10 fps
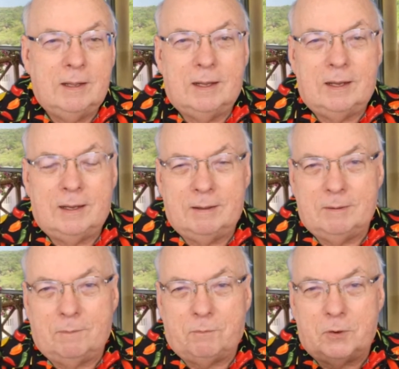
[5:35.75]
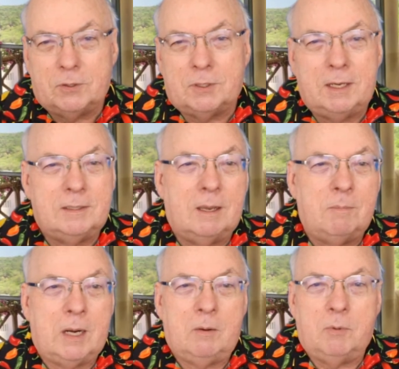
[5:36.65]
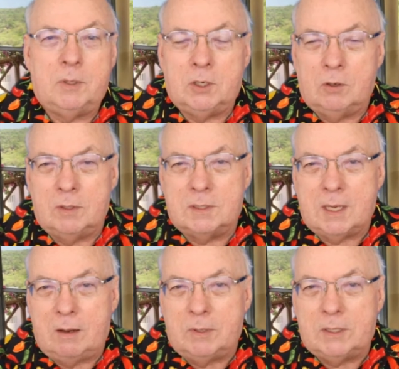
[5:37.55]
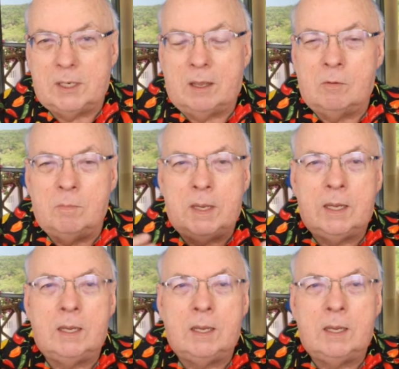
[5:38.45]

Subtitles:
the first thing somebody would do is they would tell me